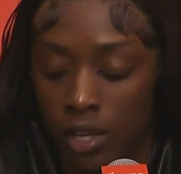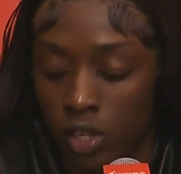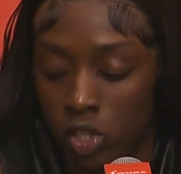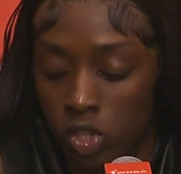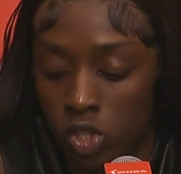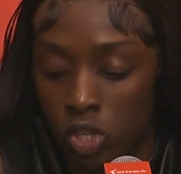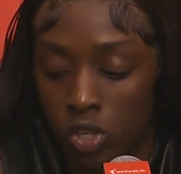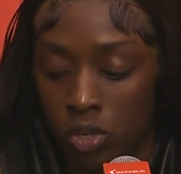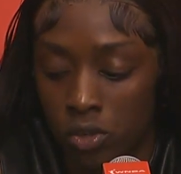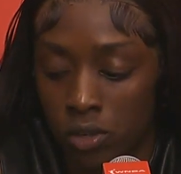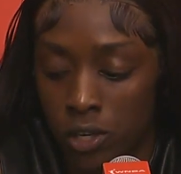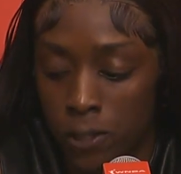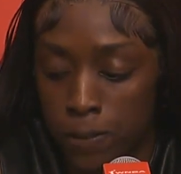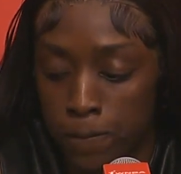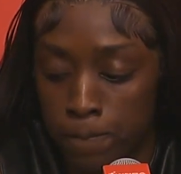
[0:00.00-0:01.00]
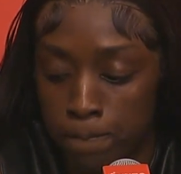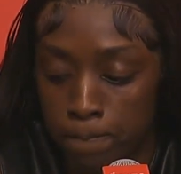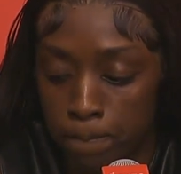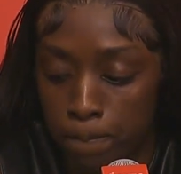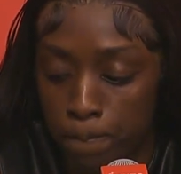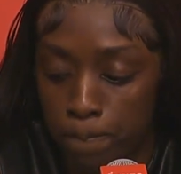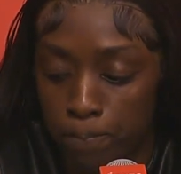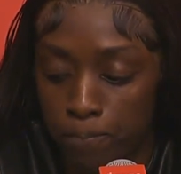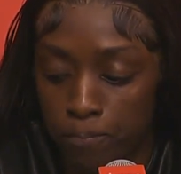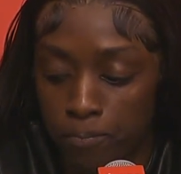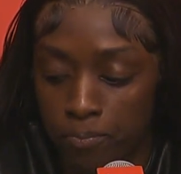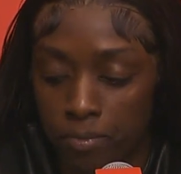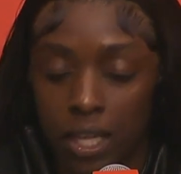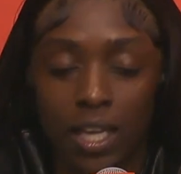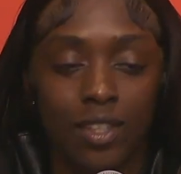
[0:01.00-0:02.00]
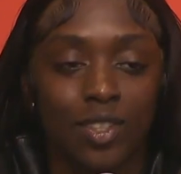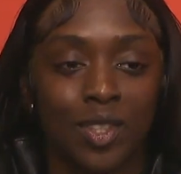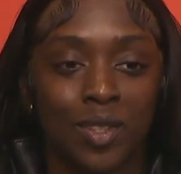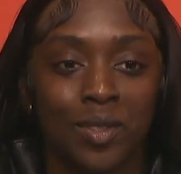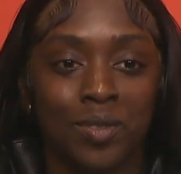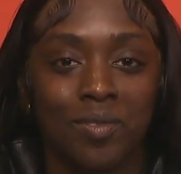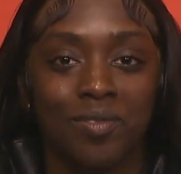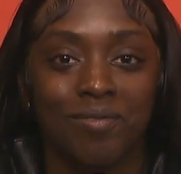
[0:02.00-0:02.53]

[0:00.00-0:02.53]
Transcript: So thanks, Sloot.